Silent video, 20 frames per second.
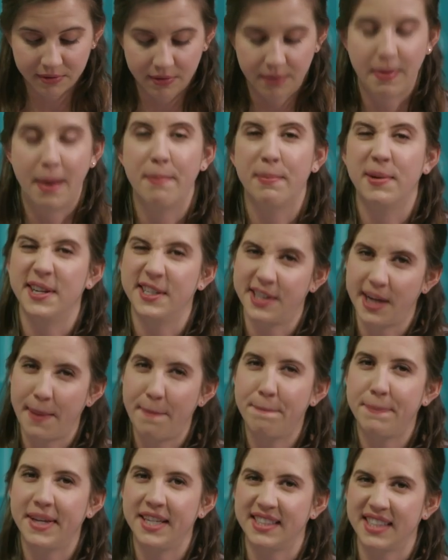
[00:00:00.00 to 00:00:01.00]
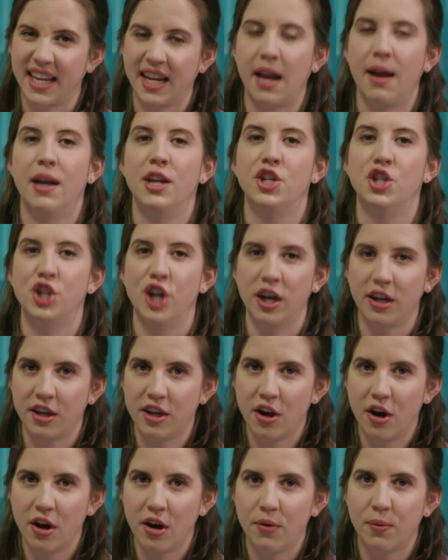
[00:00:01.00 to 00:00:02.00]
Remember, dump is like a
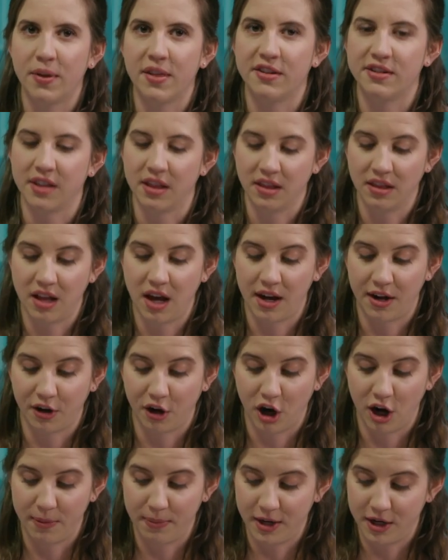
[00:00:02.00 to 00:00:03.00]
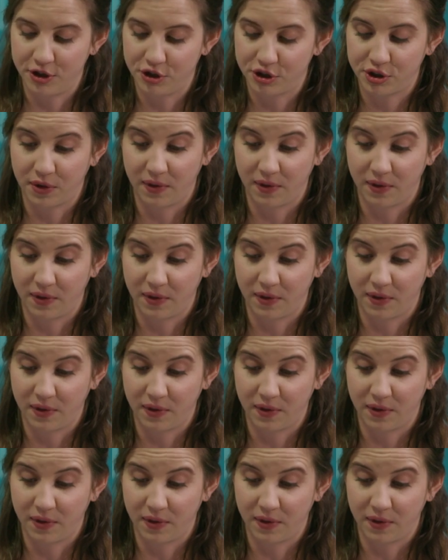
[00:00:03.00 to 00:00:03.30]
junkyard where there's a lot of garbage.